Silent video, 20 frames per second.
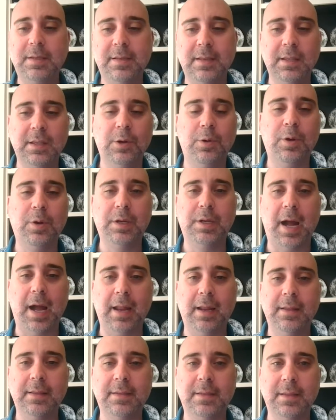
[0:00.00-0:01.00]
recently lowered
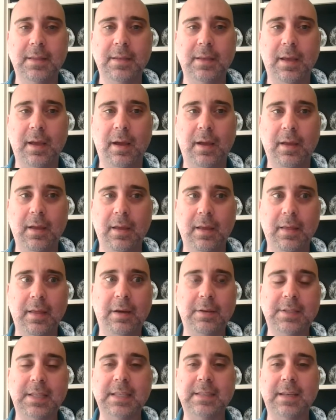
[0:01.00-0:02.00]
guidance and uh,
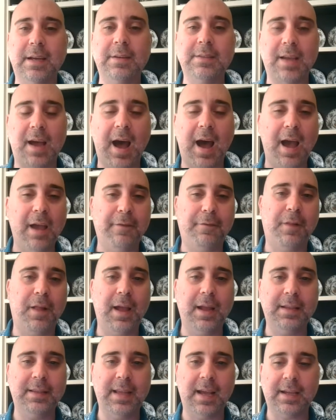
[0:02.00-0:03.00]
that was that's, that's a high
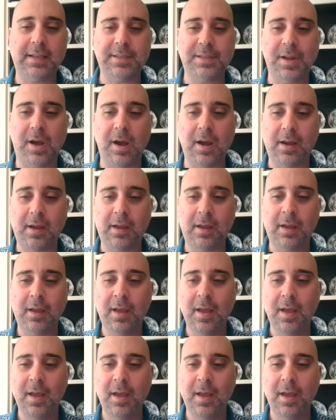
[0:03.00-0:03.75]
flying tech stock